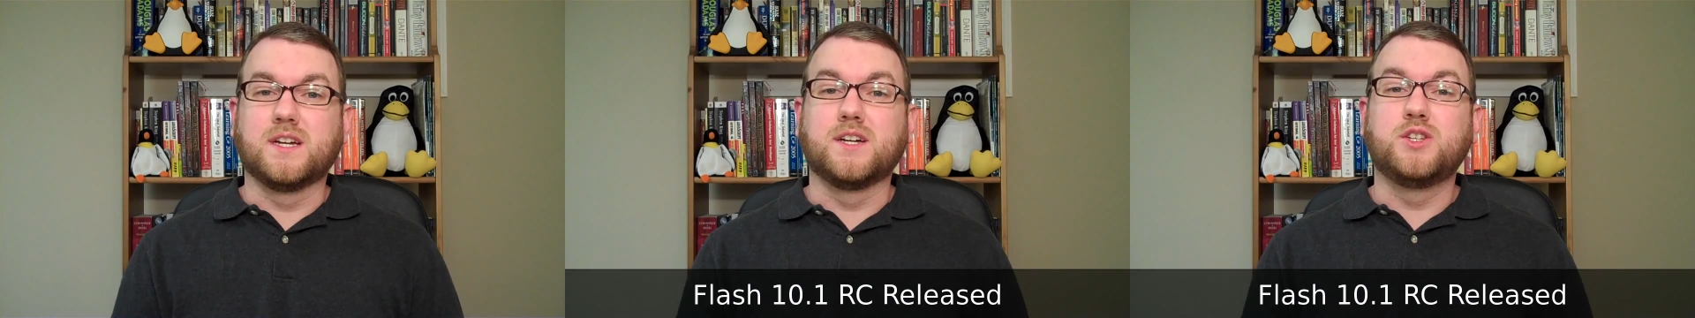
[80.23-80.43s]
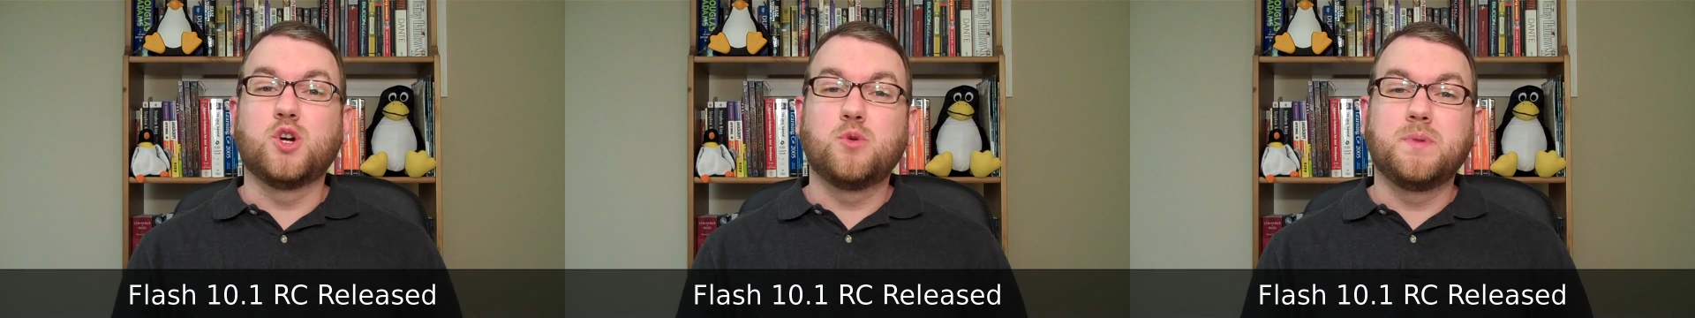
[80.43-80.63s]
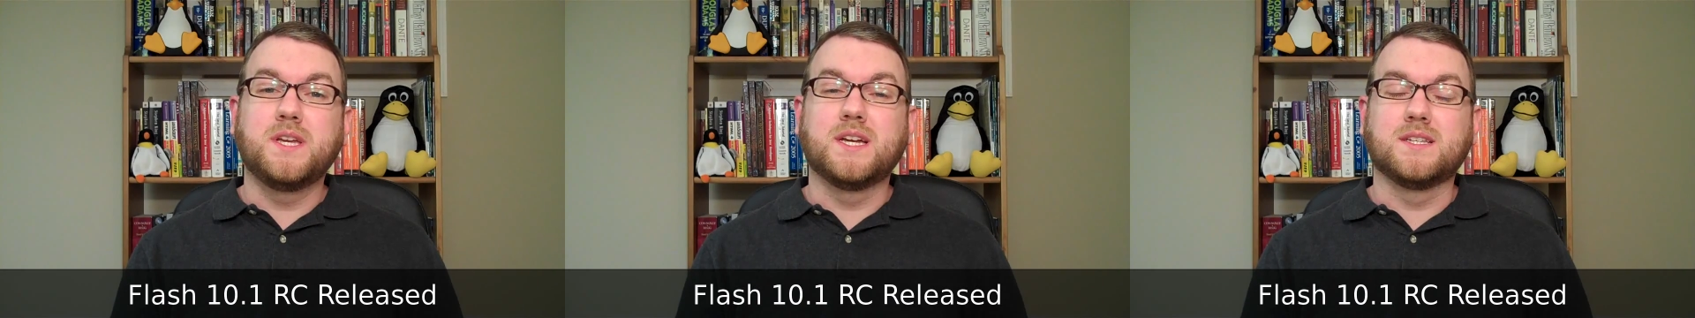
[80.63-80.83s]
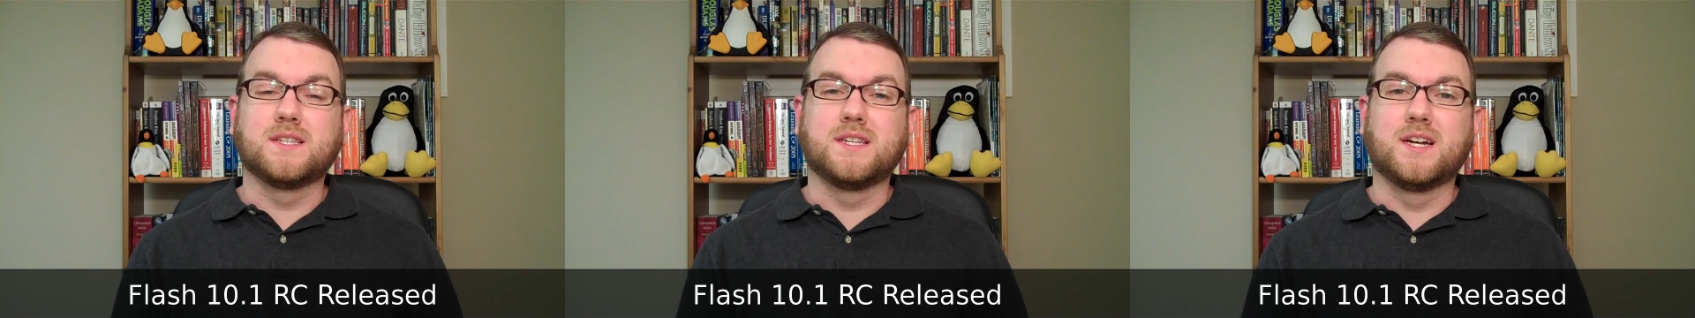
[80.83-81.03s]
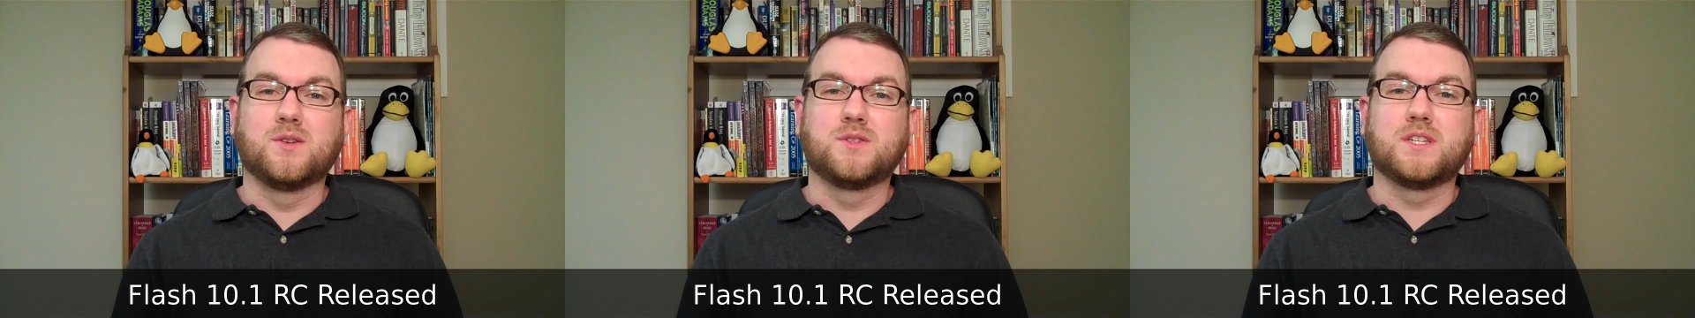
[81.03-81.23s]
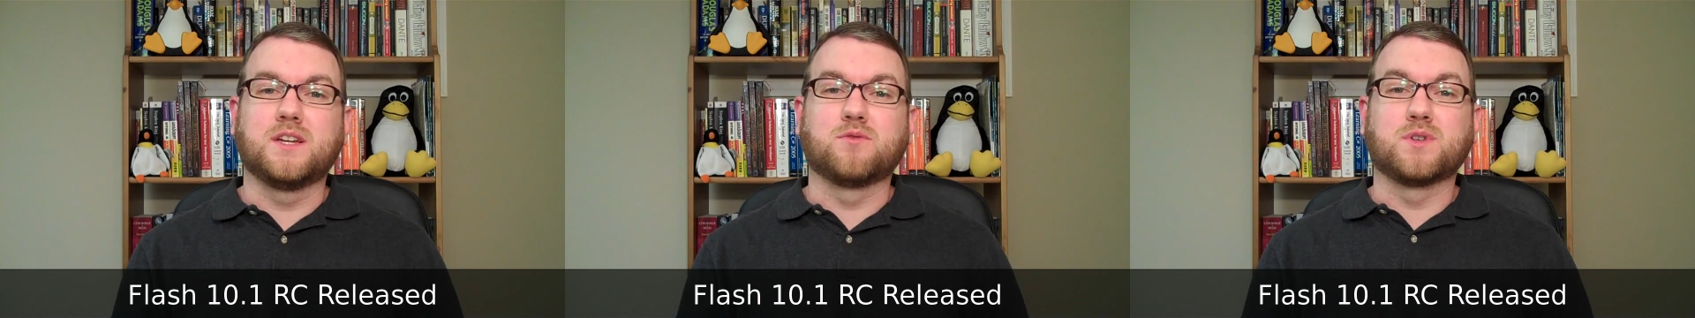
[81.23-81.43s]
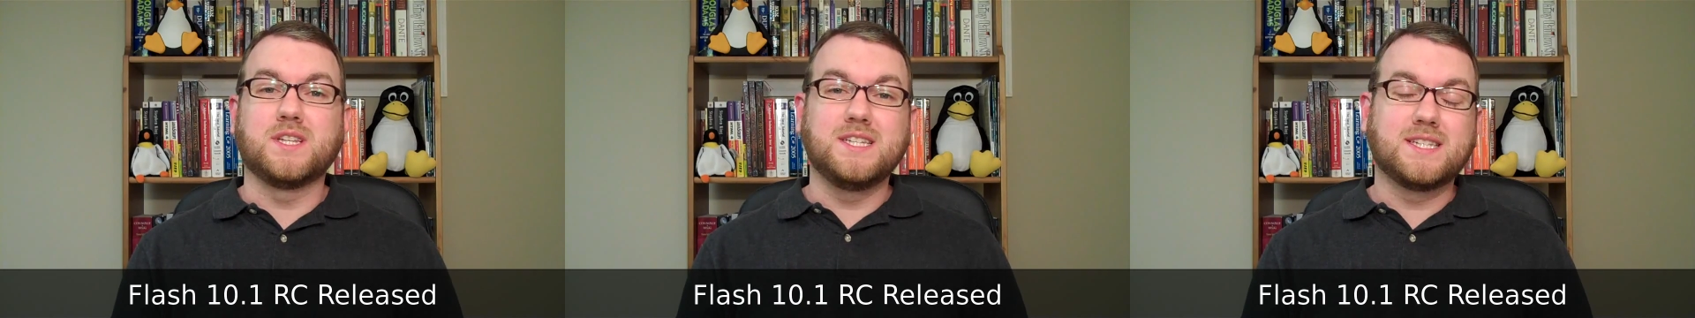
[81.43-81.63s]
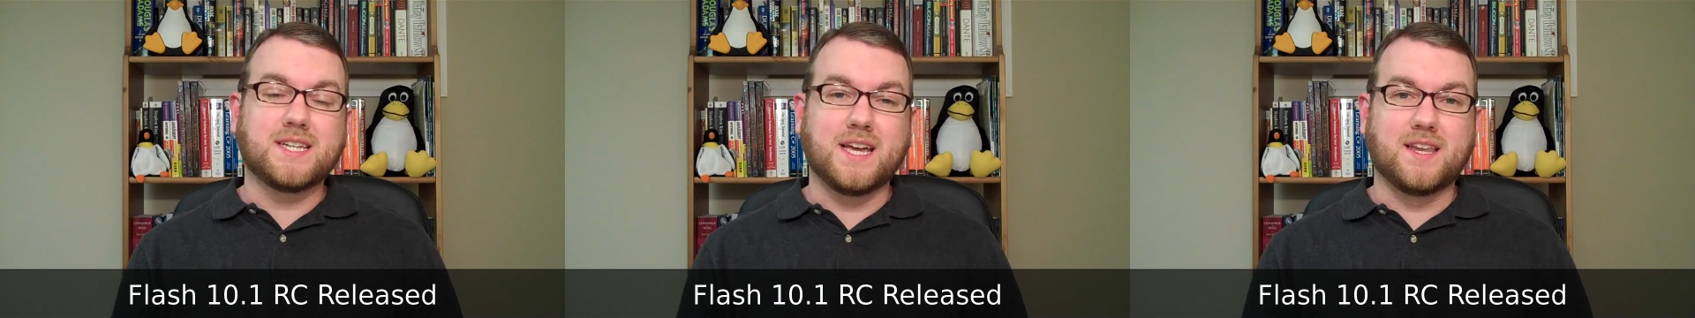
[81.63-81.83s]
Adobe has announced a
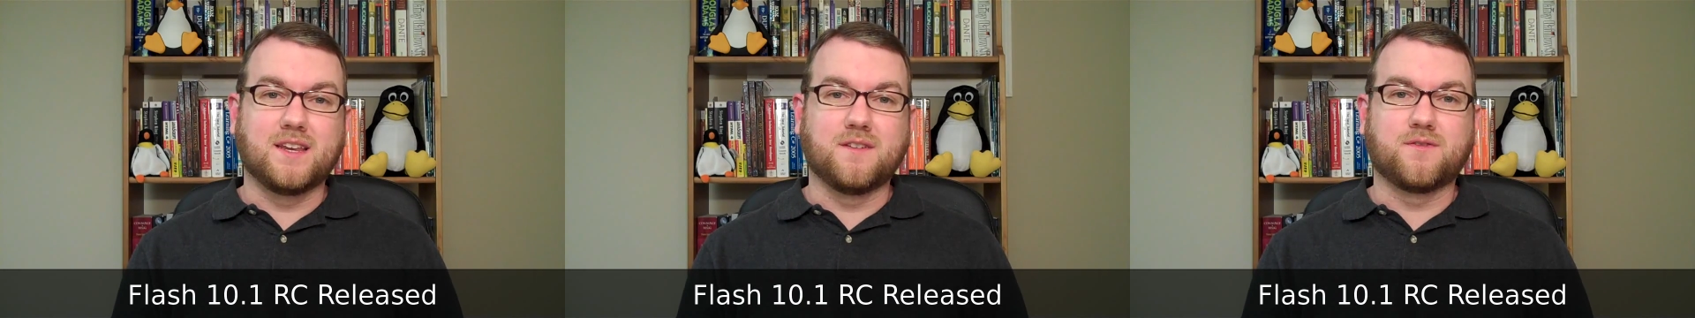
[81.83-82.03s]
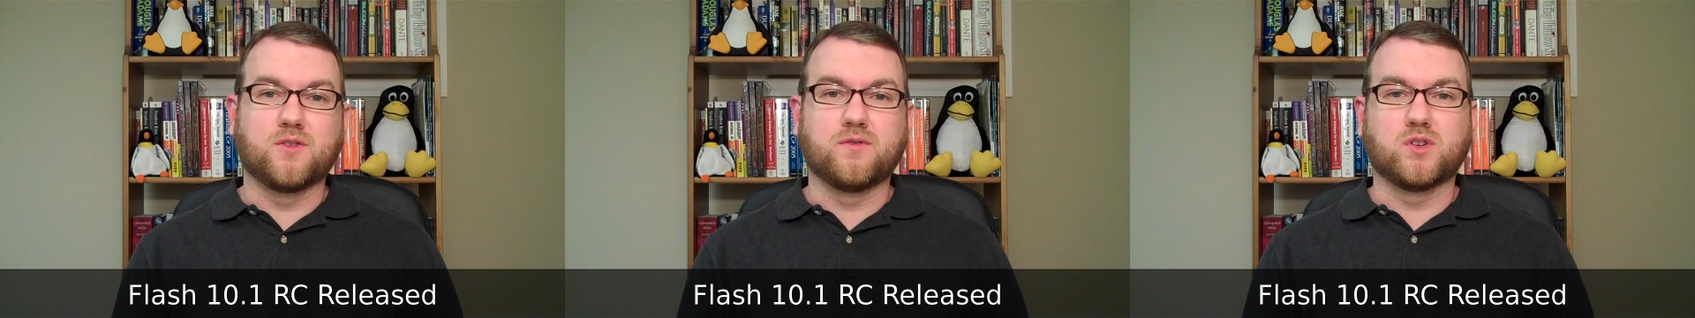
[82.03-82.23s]
release candidate for